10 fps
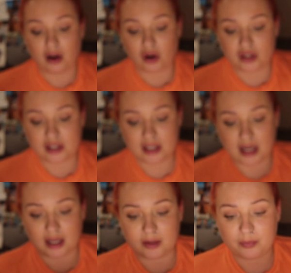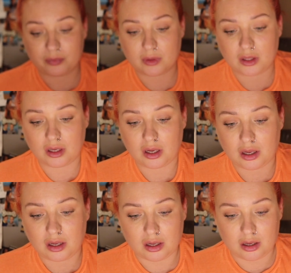Honestly,
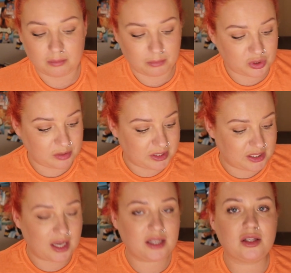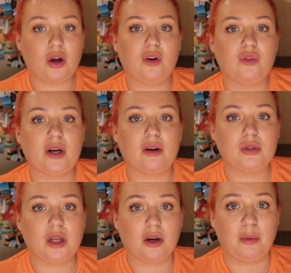buzzing my tits off when I
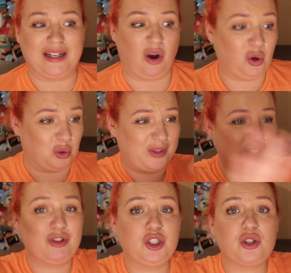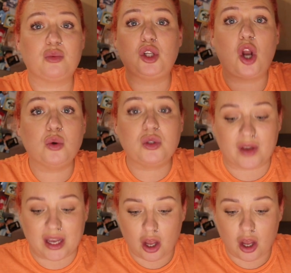was like, oh my God, what is this reduced with loads of it?